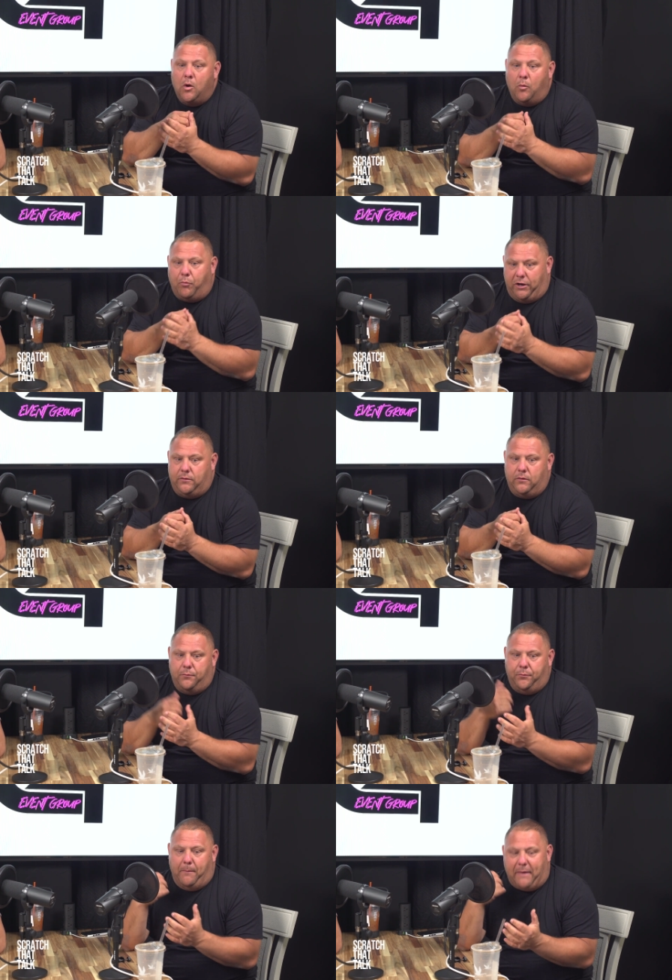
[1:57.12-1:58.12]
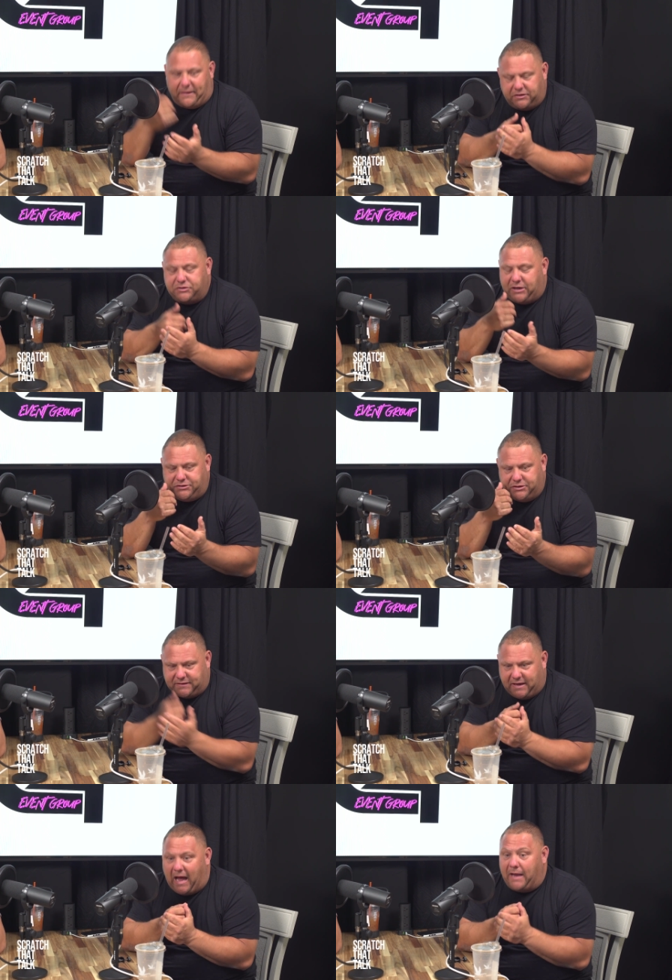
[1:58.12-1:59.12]
But the message I just
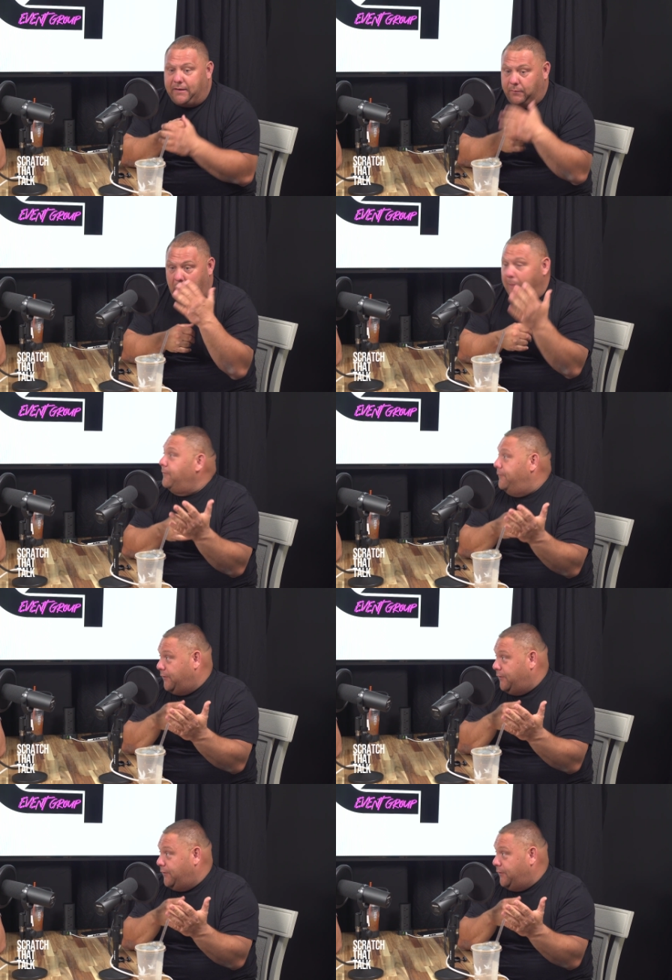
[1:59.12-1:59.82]
got, and I'm